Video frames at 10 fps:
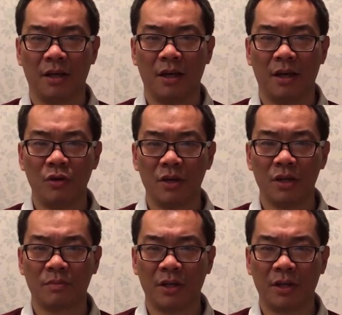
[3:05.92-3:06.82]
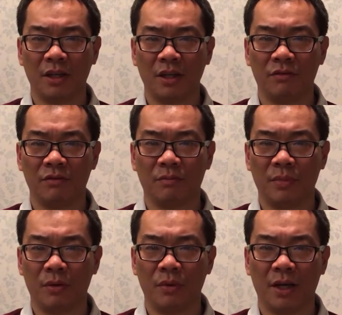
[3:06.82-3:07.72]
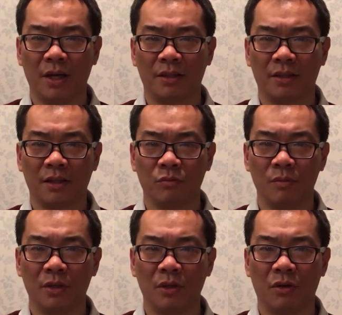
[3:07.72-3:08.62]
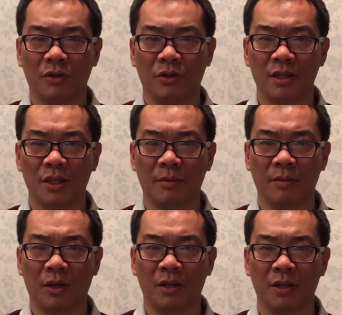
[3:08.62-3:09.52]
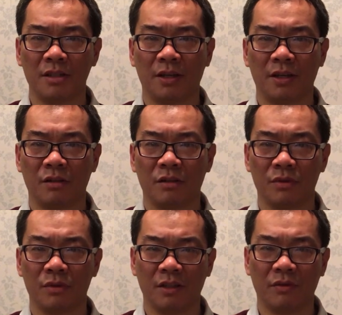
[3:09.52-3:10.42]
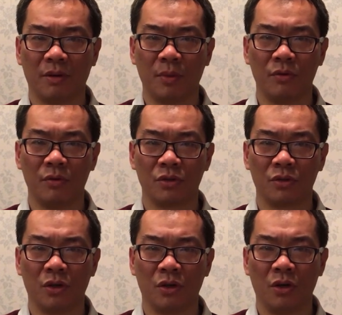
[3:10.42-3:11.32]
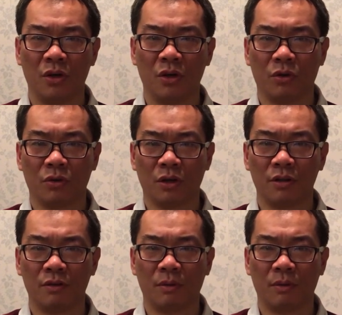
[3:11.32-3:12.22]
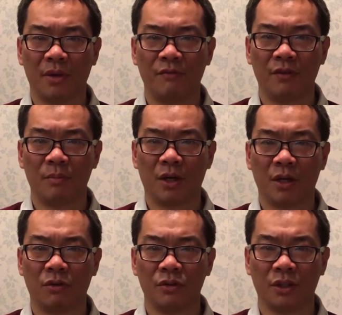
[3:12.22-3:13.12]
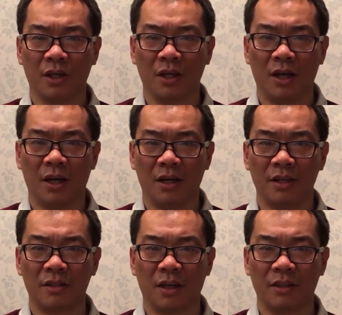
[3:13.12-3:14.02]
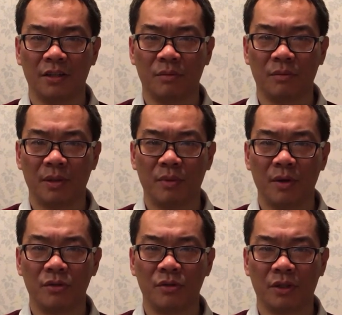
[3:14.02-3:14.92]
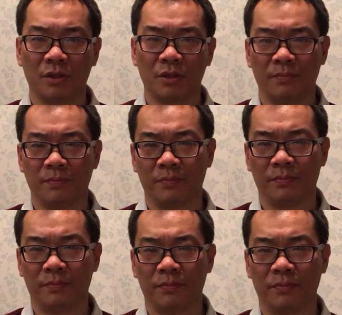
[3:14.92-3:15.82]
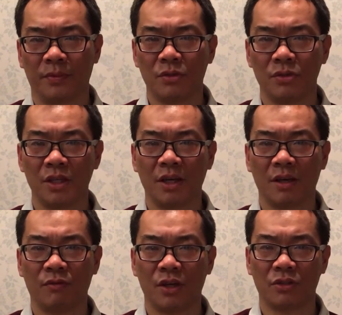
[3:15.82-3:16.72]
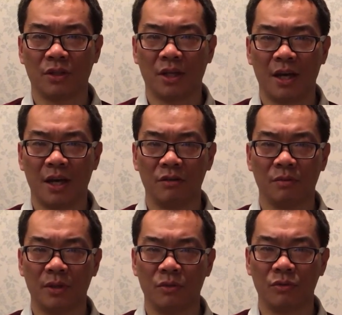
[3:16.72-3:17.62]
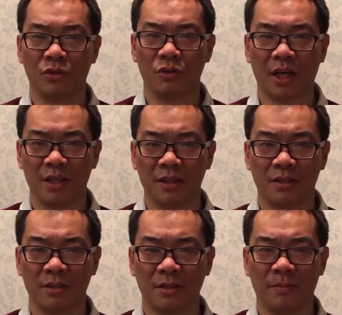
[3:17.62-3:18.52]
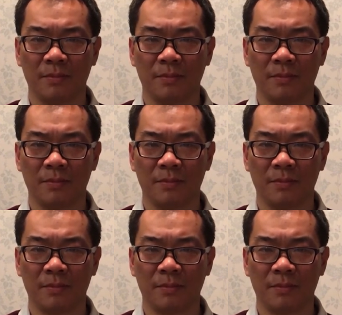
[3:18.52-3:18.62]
Employers may not even be aware that the women on their team are less likely to receive a bonus, or those from an ethnic minority are less likely to be promoted. So seek advice on how to build your case.